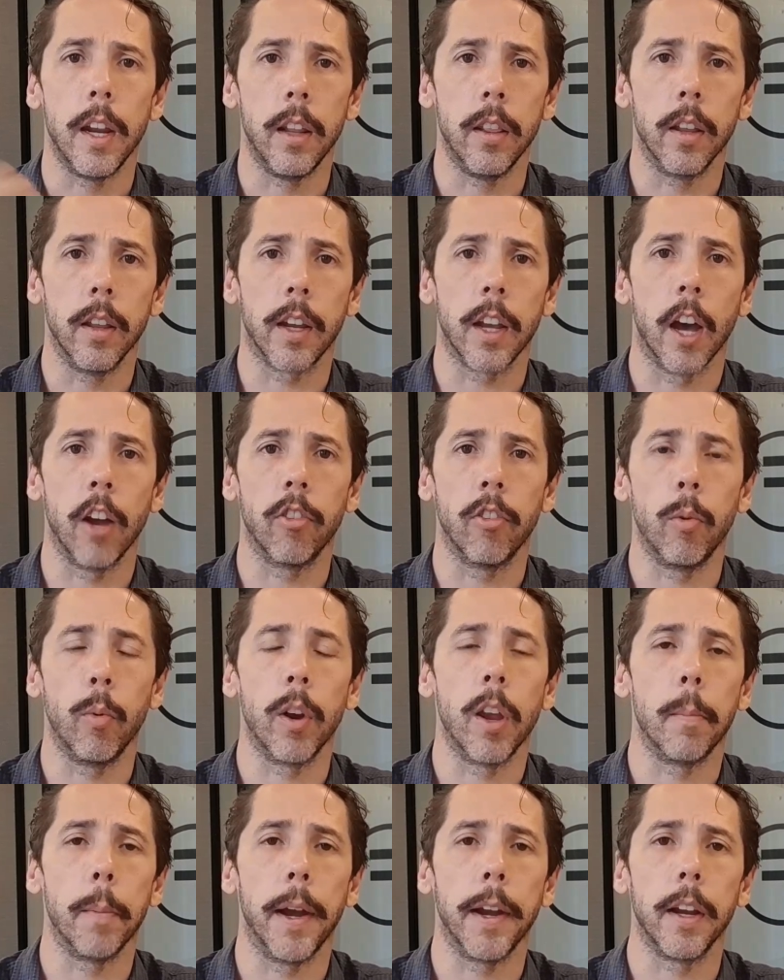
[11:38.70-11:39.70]
in the country where
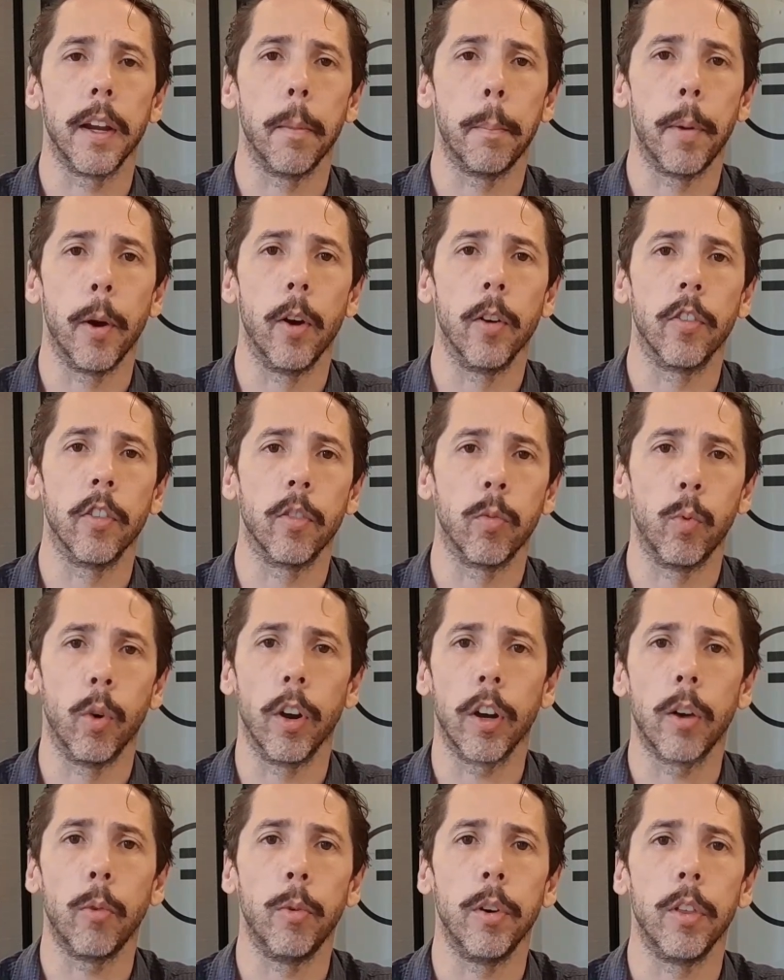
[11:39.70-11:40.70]
you're making a purchase
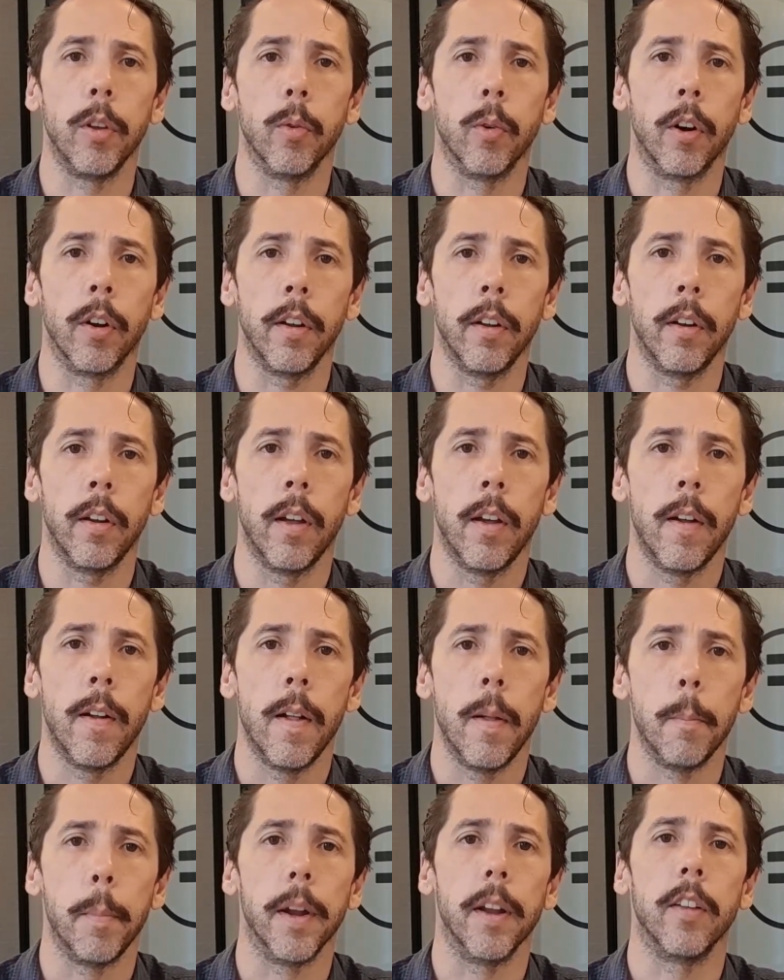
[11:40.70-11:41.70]
working with you on it
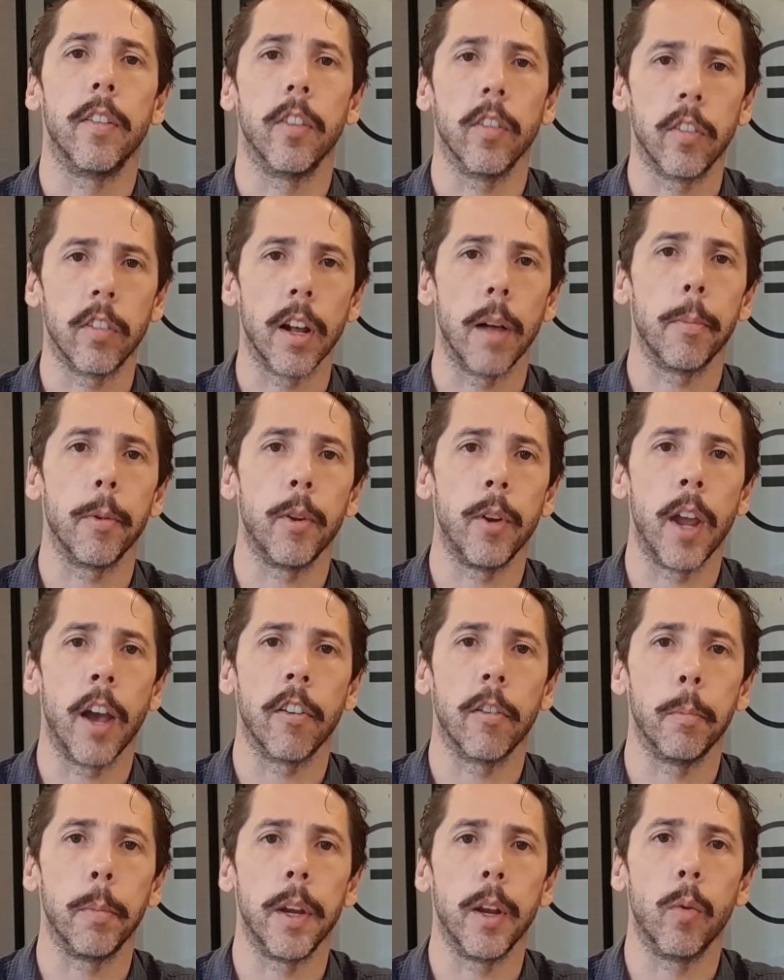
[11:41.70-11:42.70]
but it's just something you have
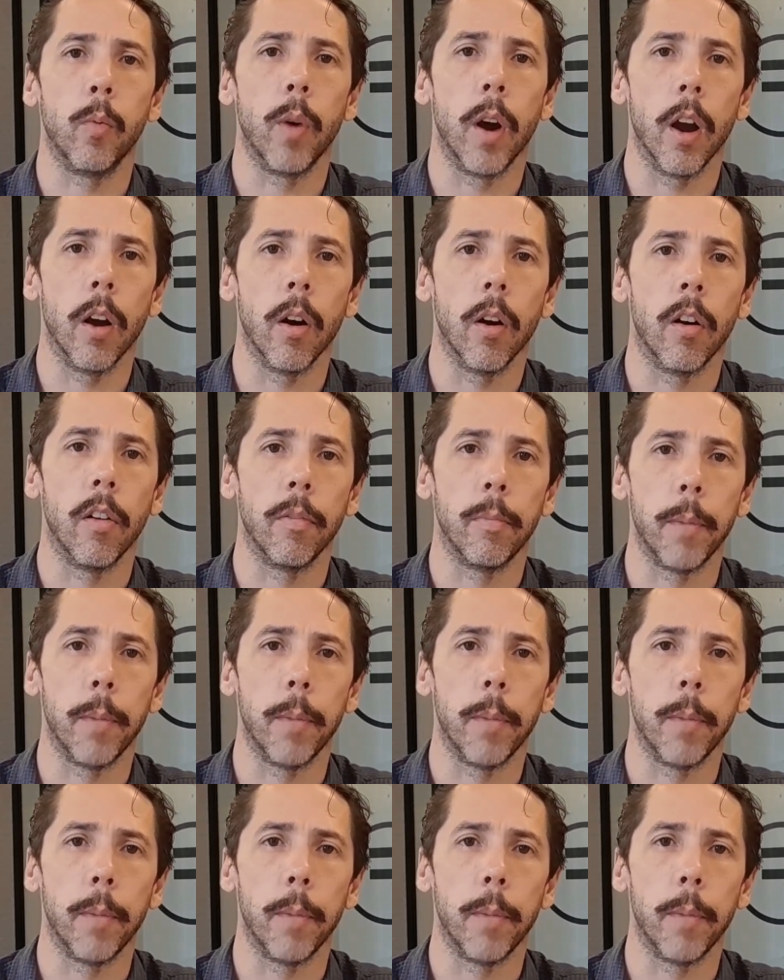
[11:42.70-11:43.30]
to be aware of.